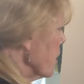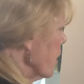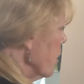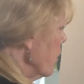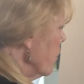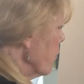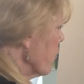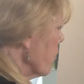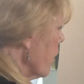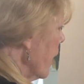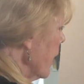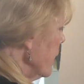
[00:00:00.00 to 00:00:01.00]
go
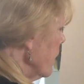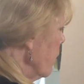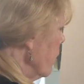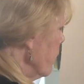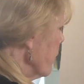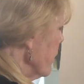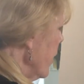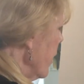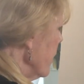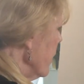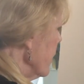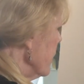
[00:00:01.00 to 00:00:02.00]
right over
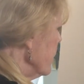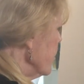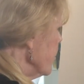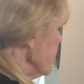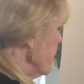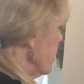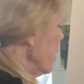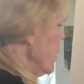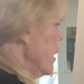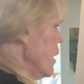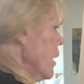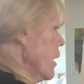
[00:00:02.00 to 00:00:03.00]
that edge.
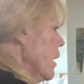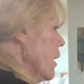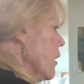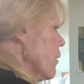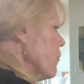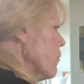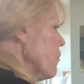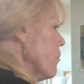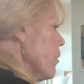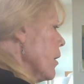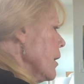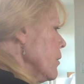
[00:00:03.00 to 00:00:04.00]

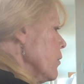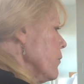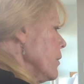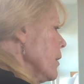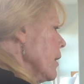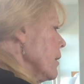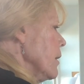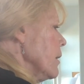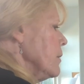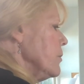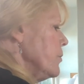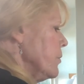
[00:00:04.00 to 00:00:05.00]
Right over that
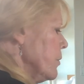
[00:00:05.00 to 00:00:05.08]
edge.